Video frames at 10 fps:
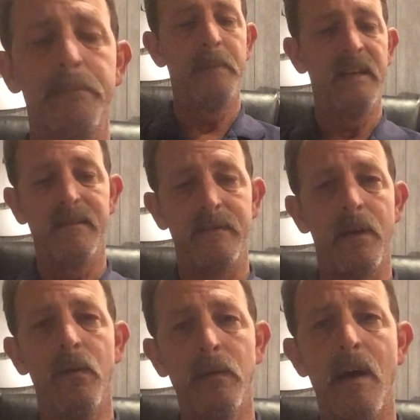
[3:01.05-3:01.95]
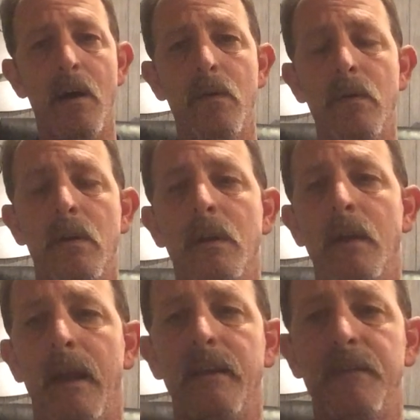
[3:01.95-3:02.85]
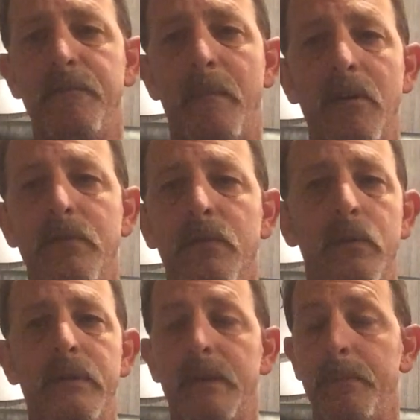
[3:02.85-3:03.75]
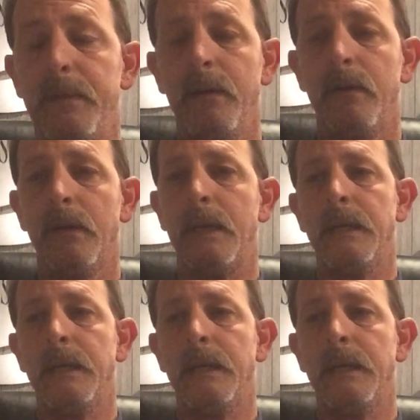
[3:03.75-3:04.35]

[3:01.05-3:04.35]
be so low and the Smart Tool was up here.